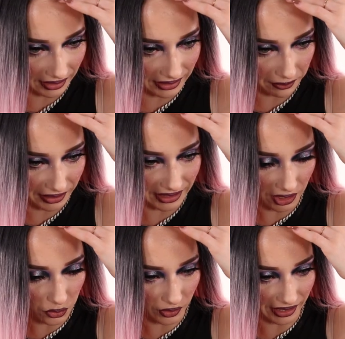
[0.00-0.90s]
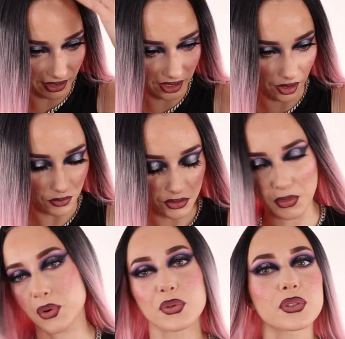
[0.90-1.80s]
I let my natural hair come
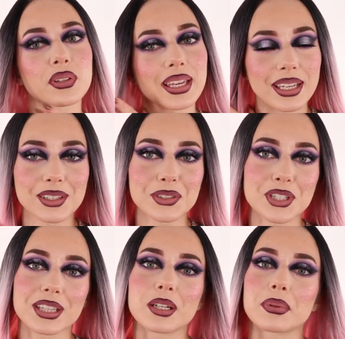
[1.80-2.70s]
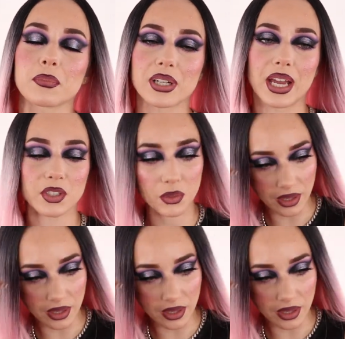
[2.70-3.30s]
through, so like it looks a little bit more natural.